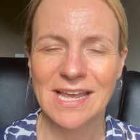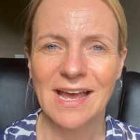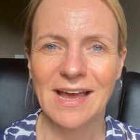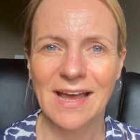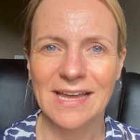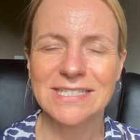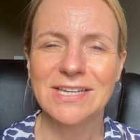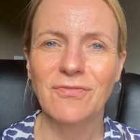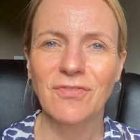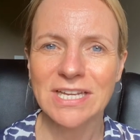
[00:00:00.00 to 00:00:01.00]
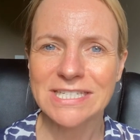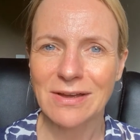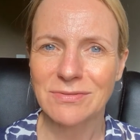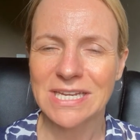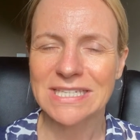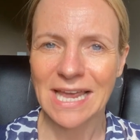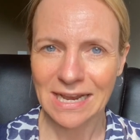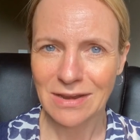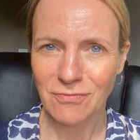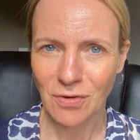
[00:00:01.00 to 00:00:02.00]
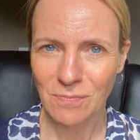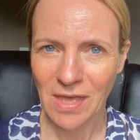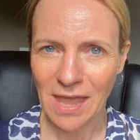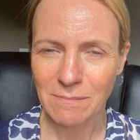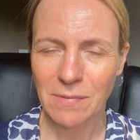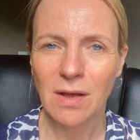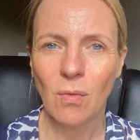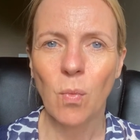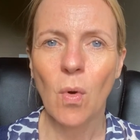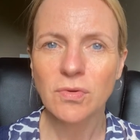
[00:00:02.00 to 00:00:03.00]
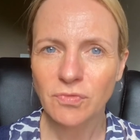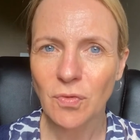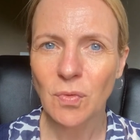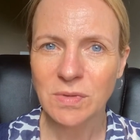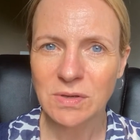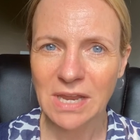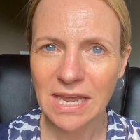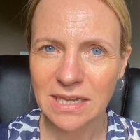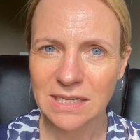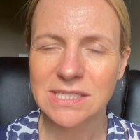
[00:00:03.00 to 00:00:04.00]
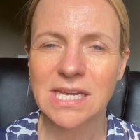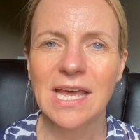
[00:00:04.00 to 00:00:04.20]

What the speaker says: and find out exactly from them what form you need